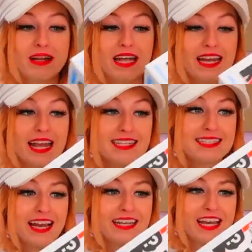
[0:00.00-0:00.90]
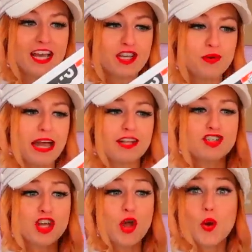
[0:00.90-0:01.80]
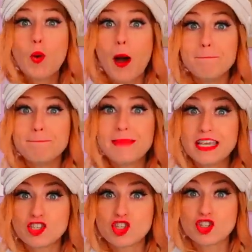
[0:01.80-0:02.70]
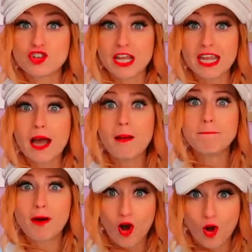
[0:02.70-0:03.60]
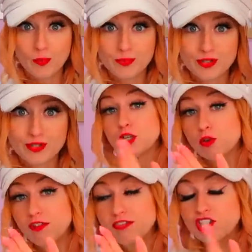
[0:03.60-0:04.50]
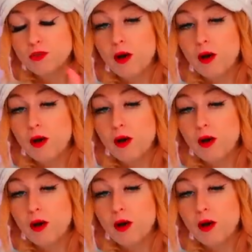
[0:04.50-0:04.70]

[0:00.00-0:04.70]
one, and inside here you get two mystery pops. So not fidget